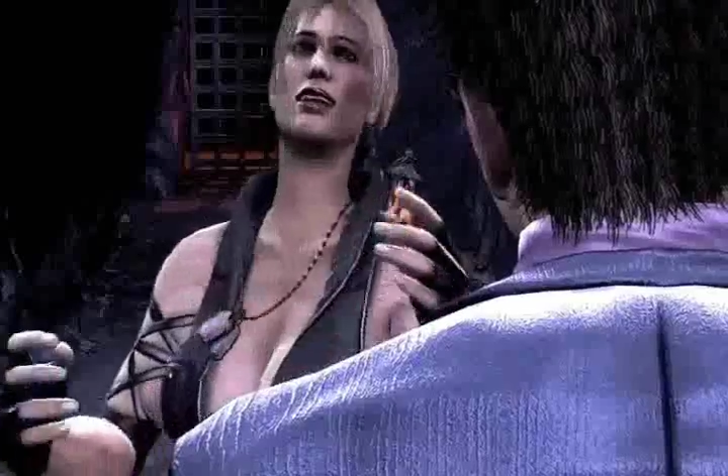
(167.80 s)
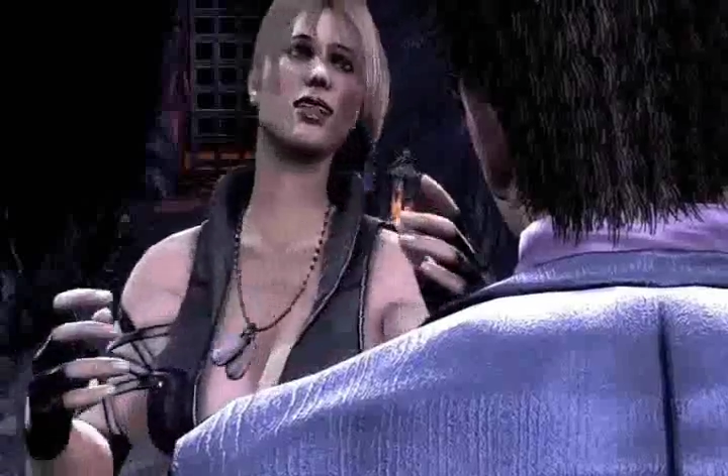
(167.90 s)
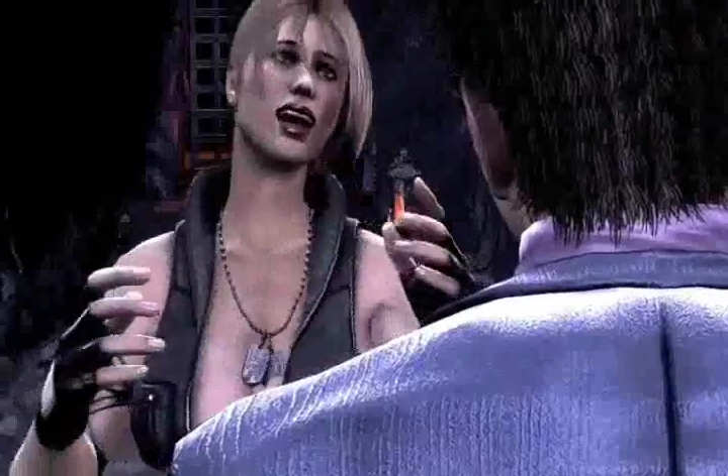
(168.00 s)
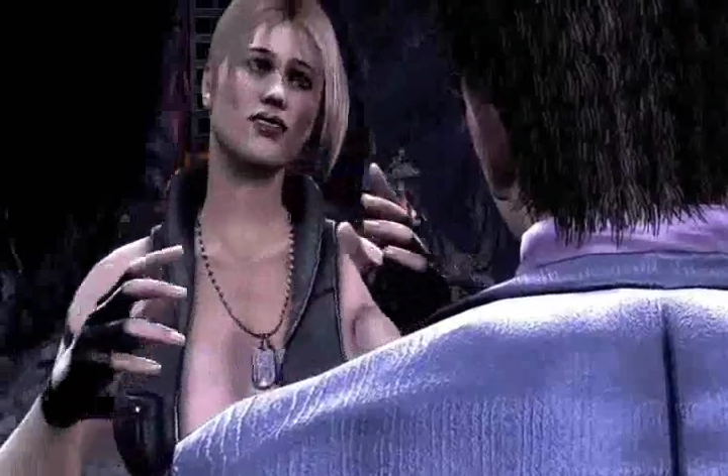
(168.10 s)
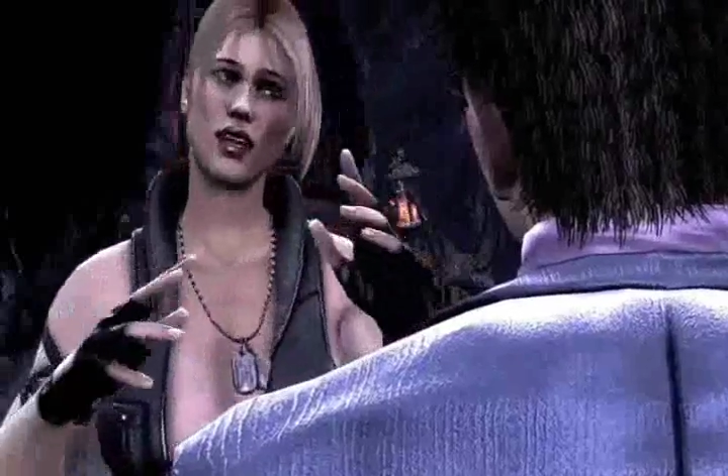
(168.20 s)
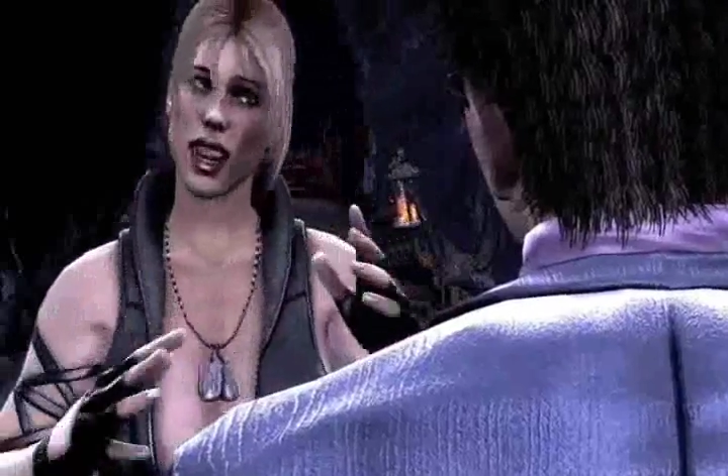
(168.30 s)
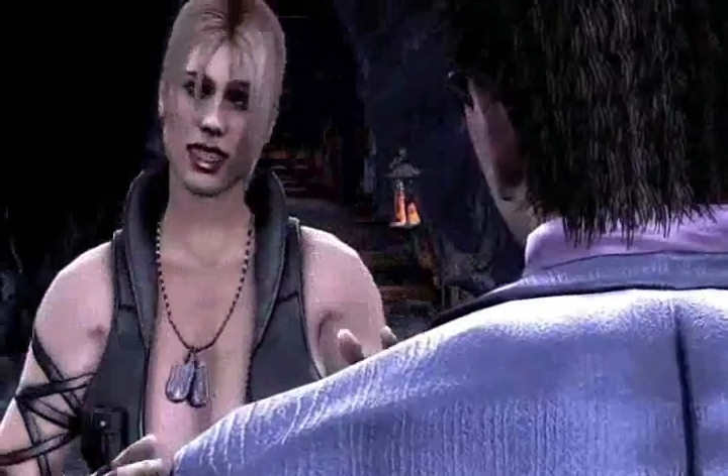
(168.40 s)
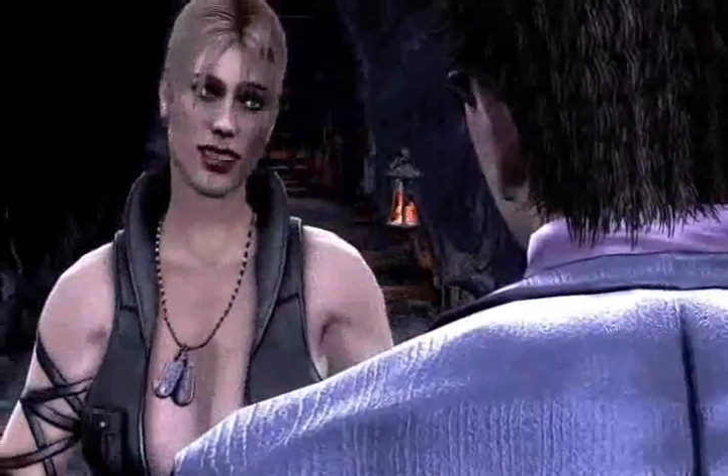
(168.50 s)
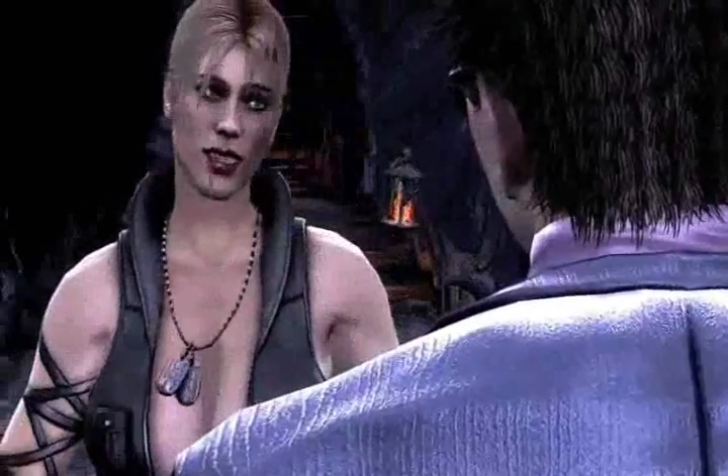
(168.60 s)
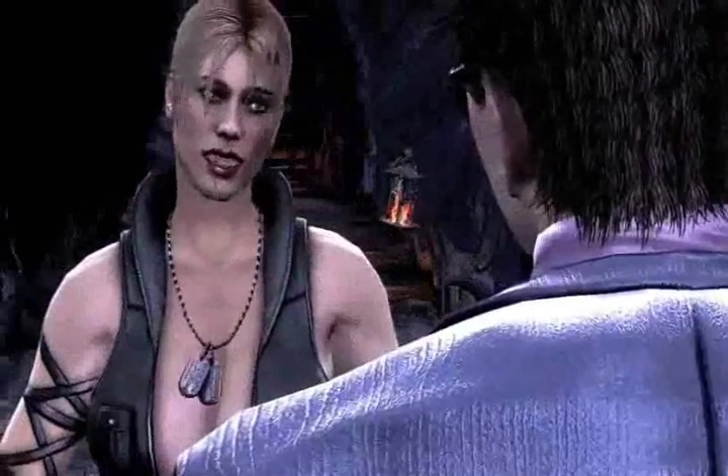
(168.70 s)
Listen, I've got
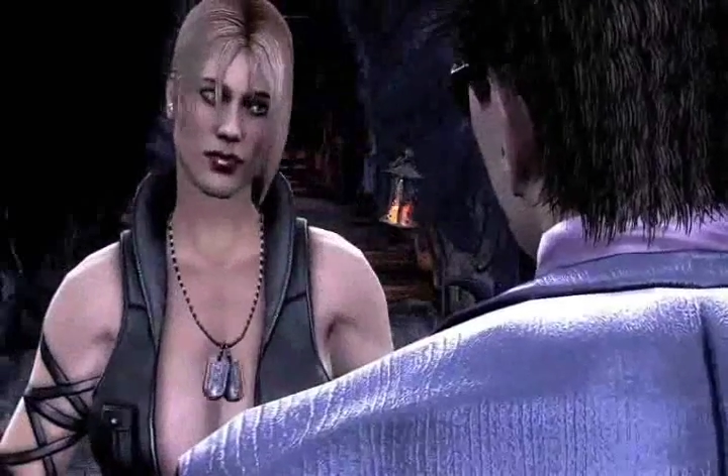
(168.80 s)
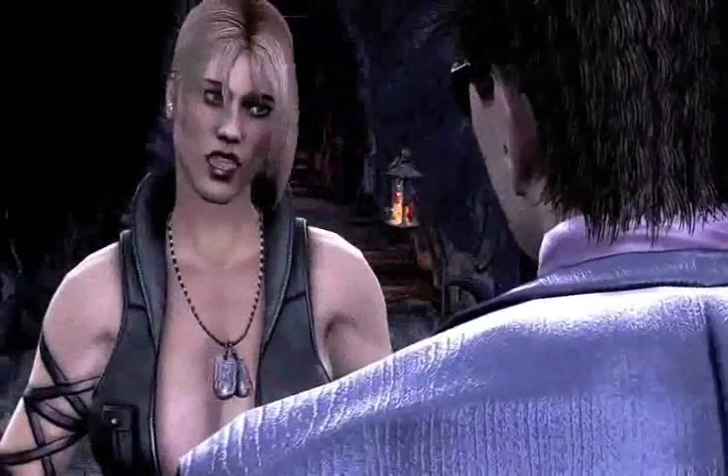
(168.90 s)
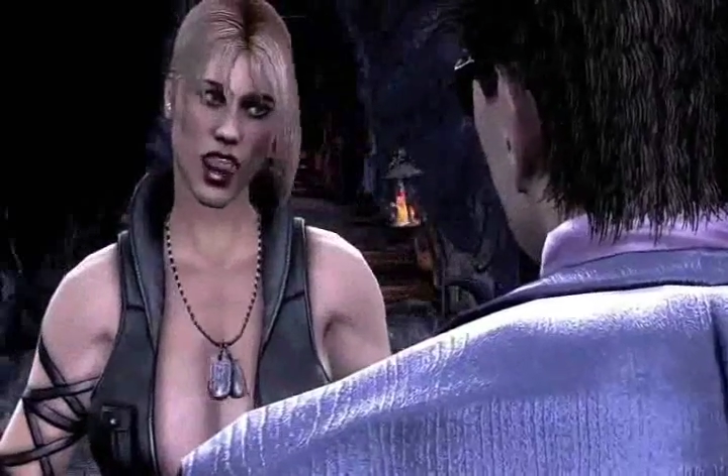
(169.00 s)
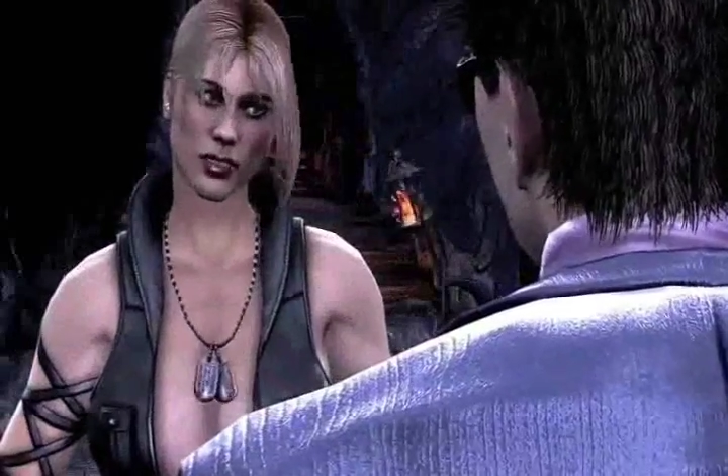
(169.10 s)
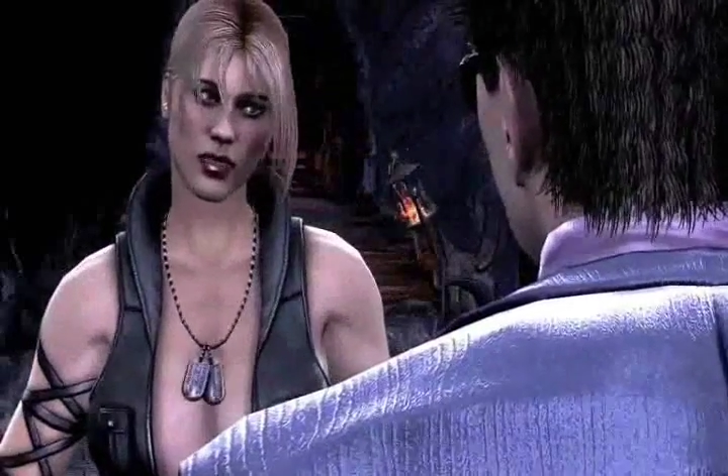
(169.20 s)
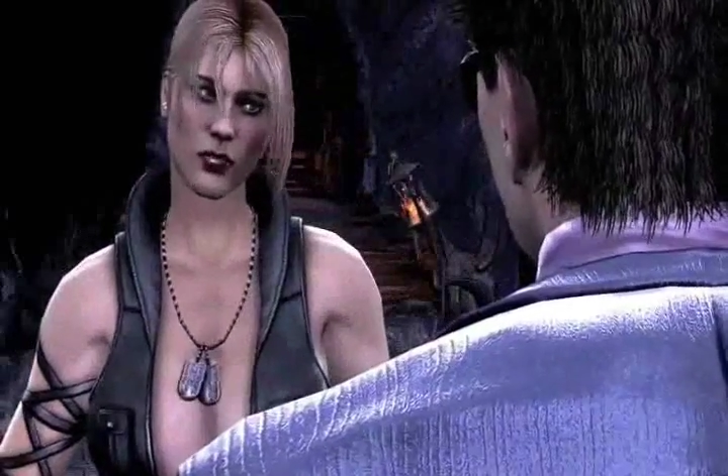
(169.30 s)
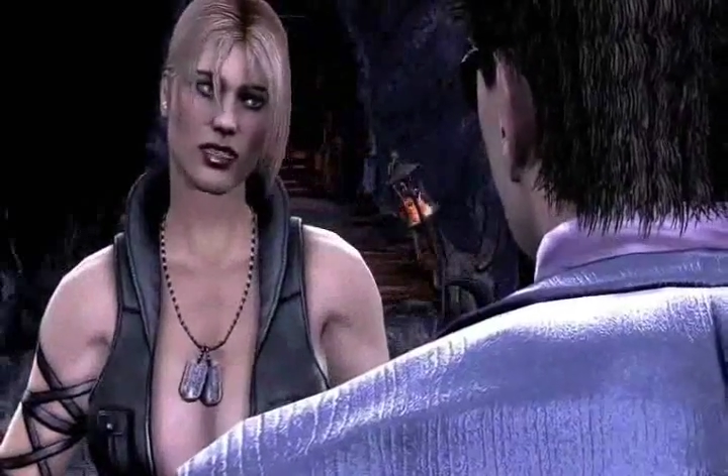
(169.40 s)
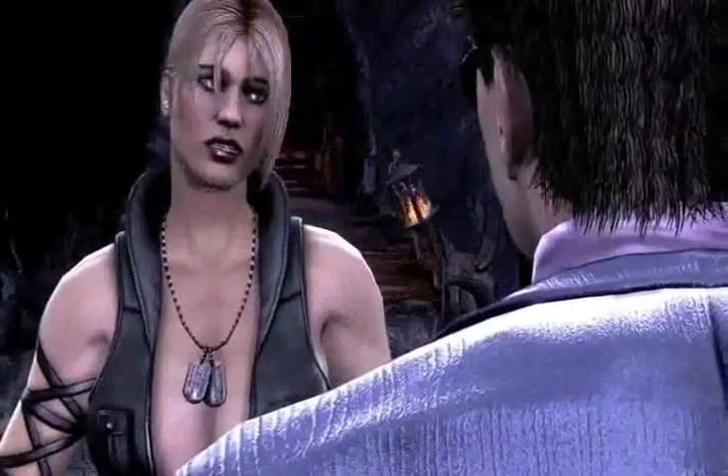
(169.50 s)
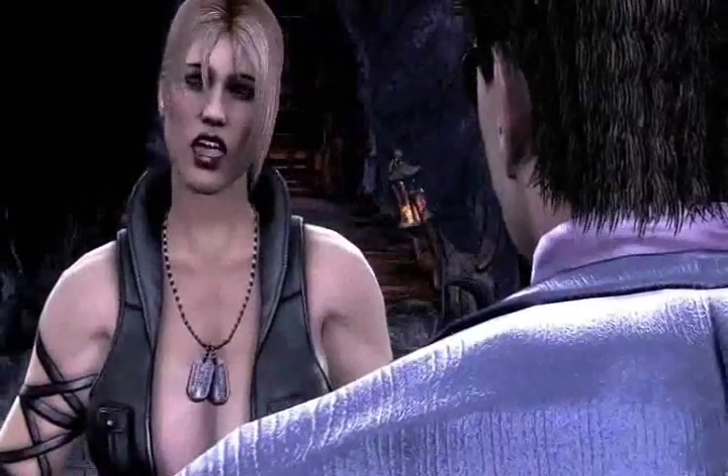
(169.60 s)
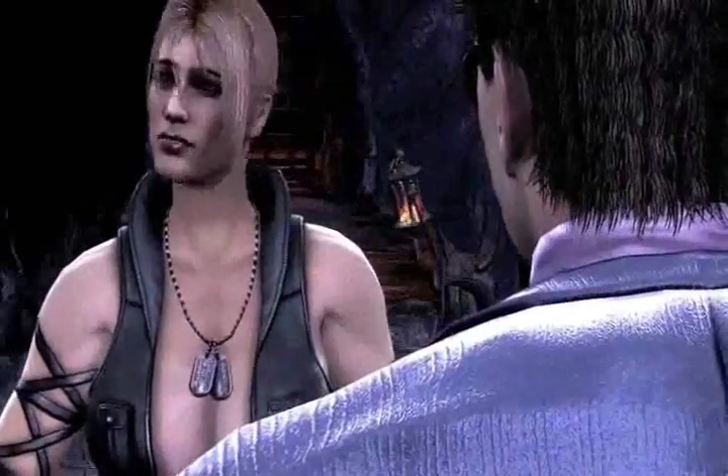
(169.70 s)
serious problems
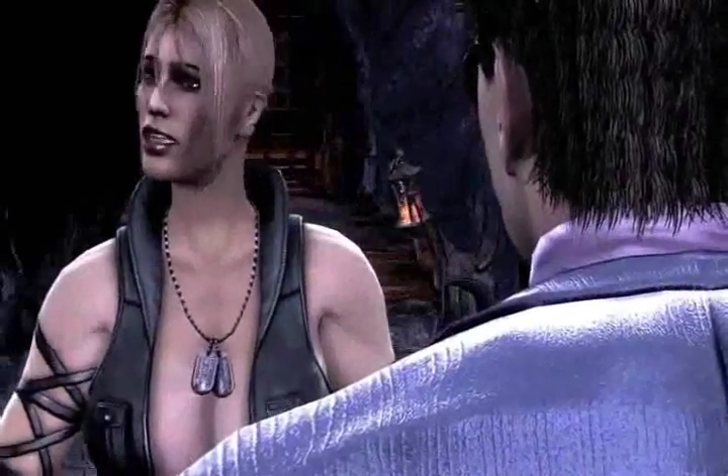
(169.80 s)
here.